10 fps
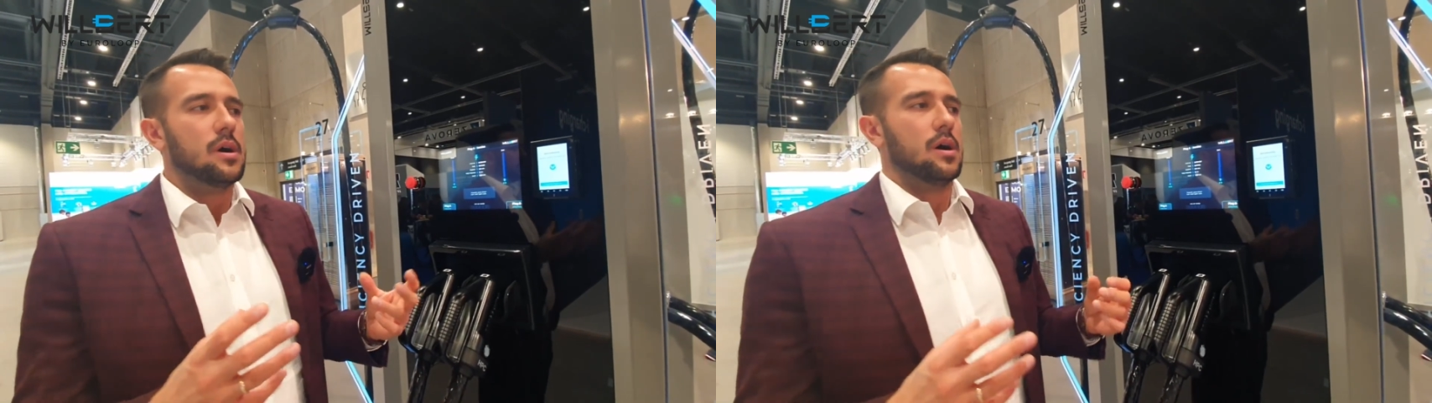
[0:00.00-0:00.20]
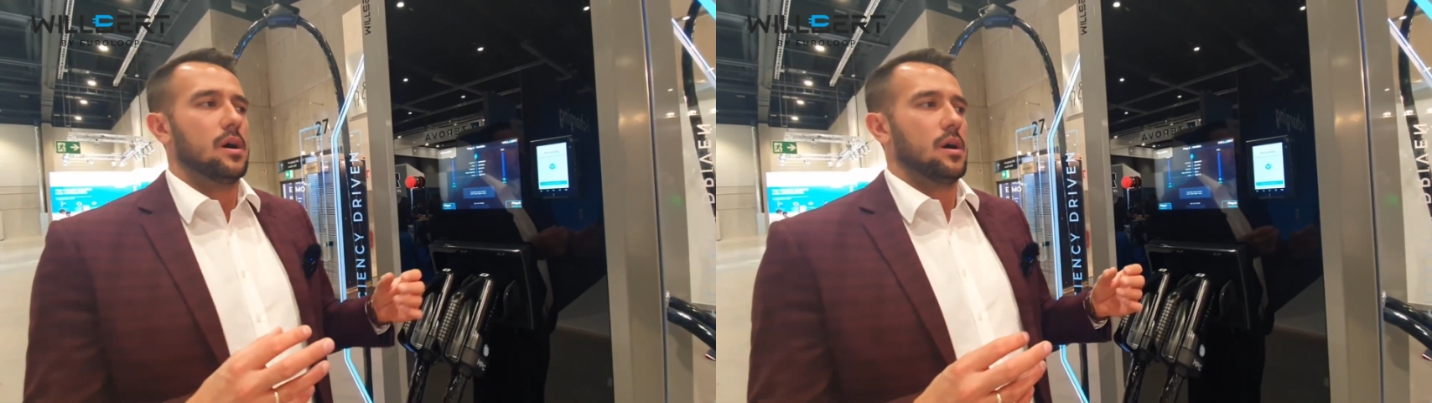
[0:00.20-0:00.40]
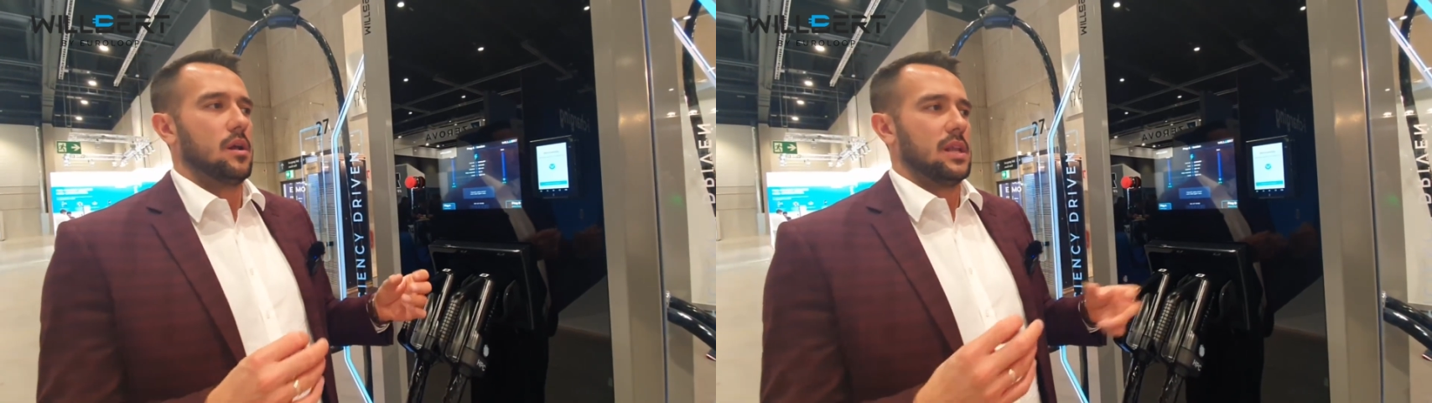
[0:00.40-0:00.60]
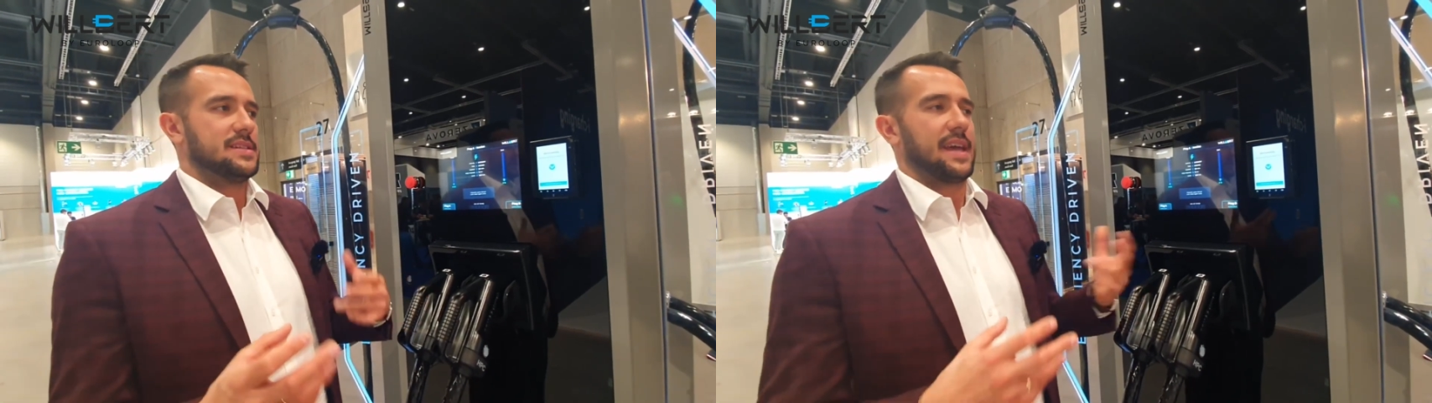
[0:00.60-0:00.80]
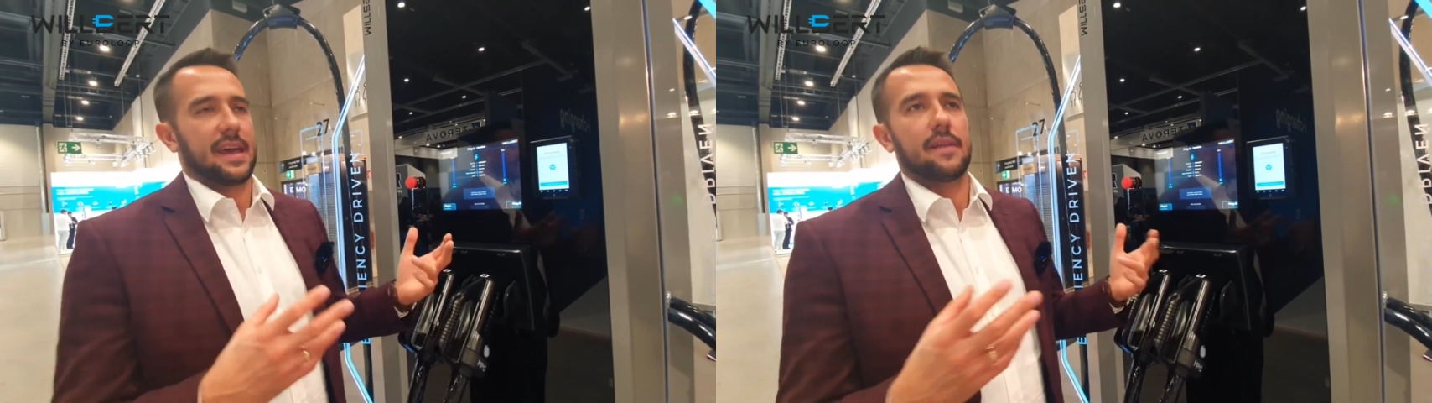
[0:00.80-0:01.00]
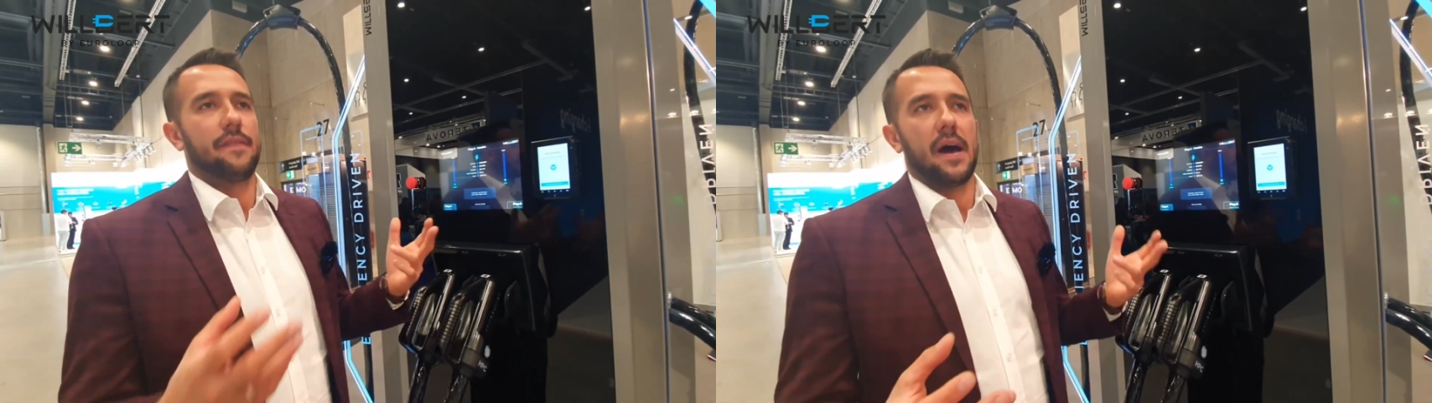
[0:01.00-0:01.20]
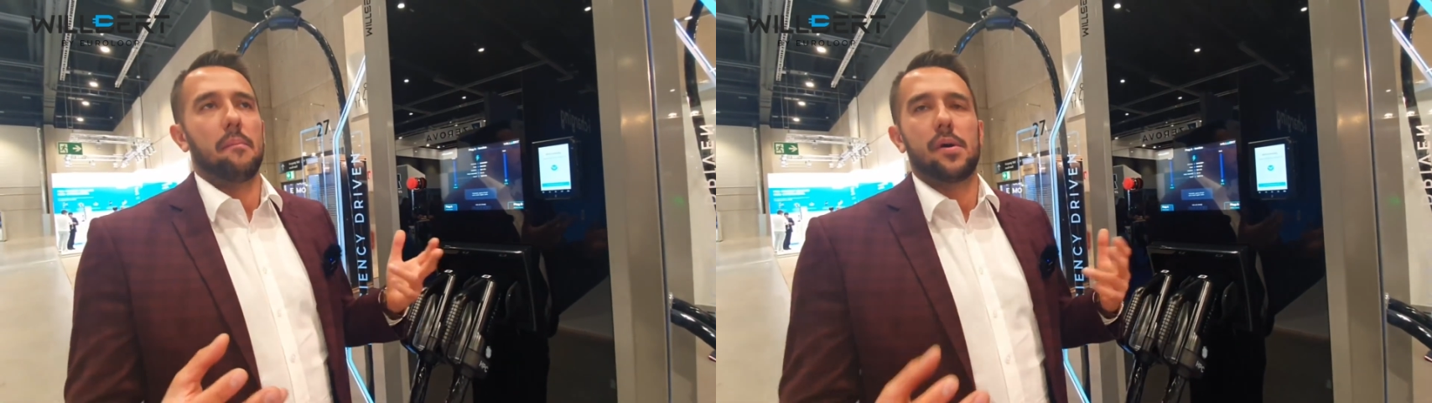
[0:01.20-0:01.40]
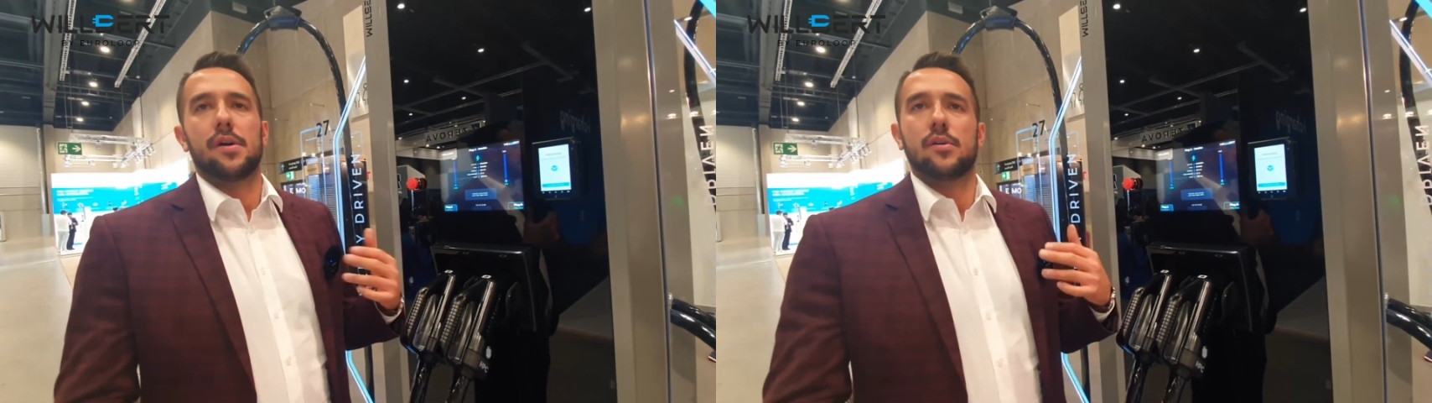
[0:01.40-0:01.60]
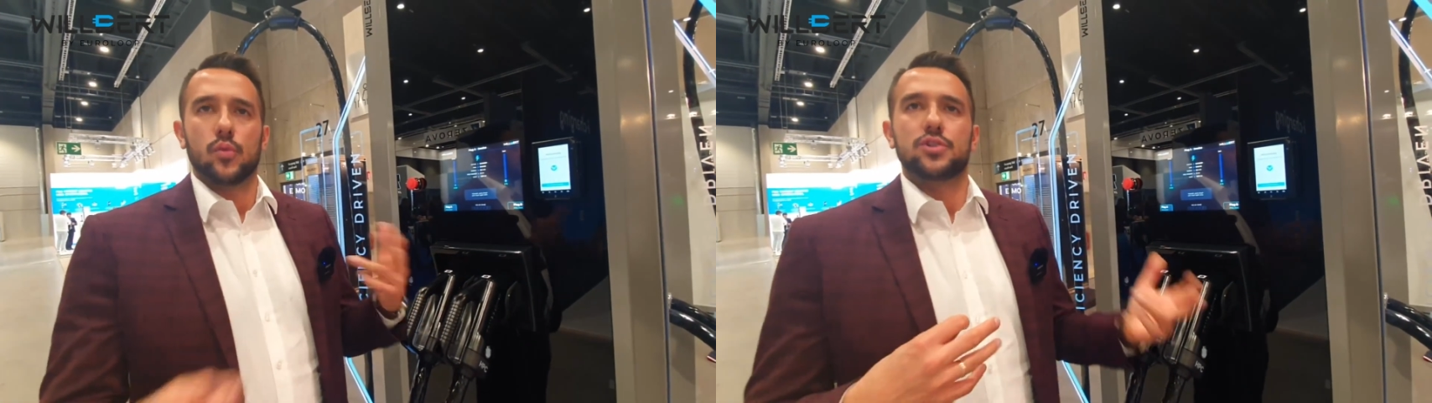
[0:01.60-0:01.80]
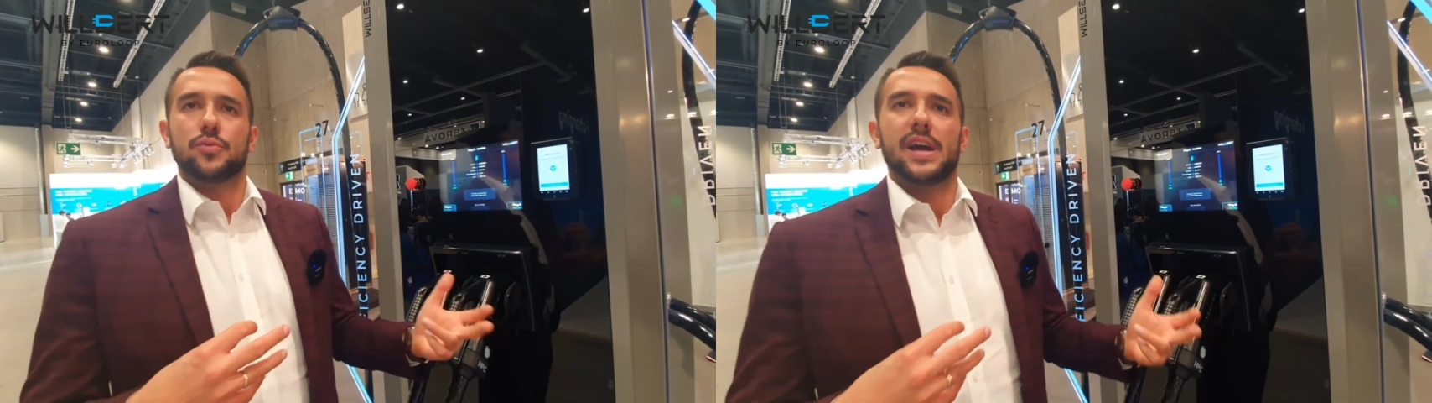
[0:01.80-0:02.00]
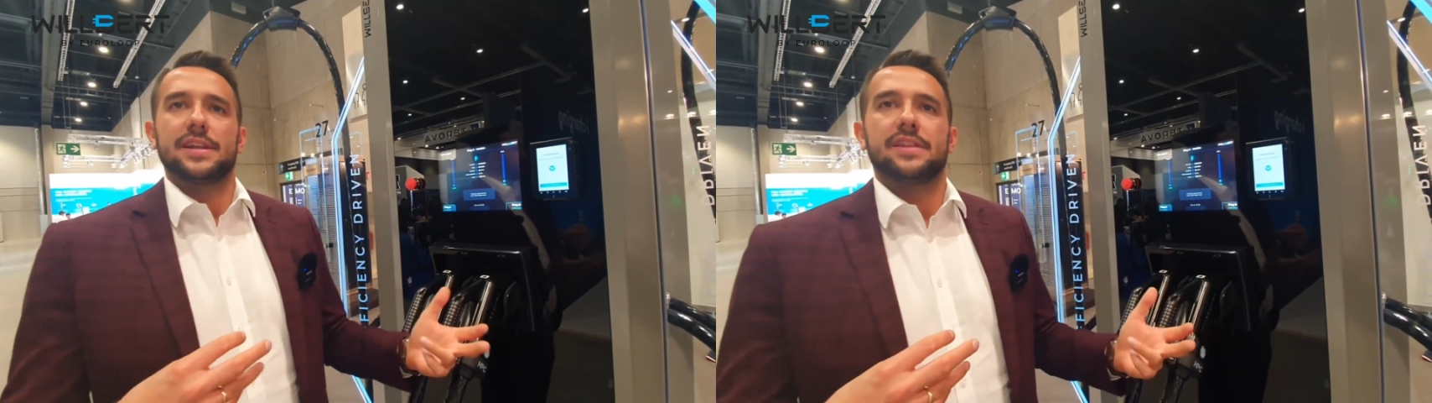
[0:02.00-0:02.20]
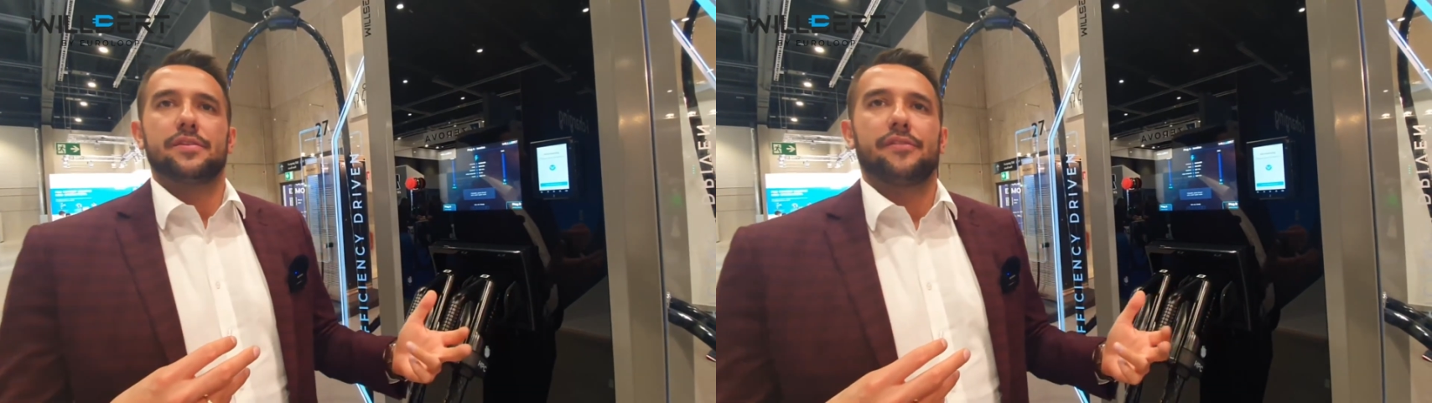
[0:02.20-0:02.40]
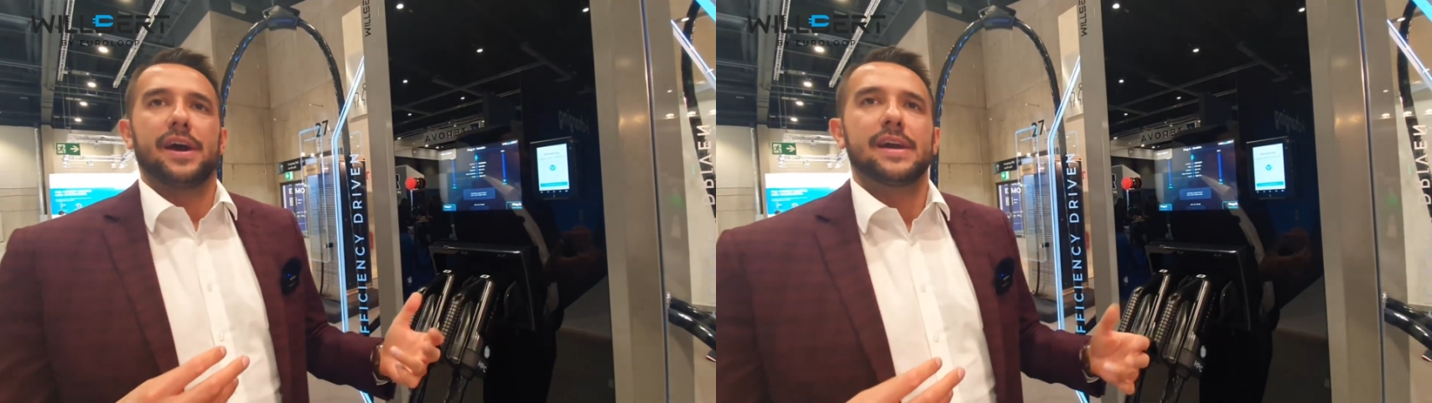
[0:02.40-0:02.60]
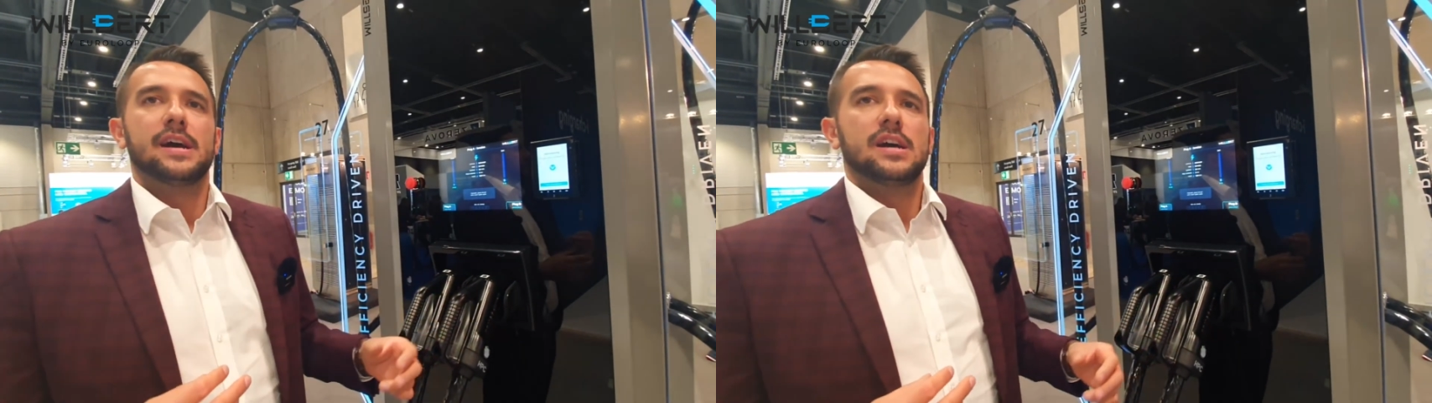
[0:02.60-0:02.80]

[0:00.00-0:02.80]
let's say, number, which we identify.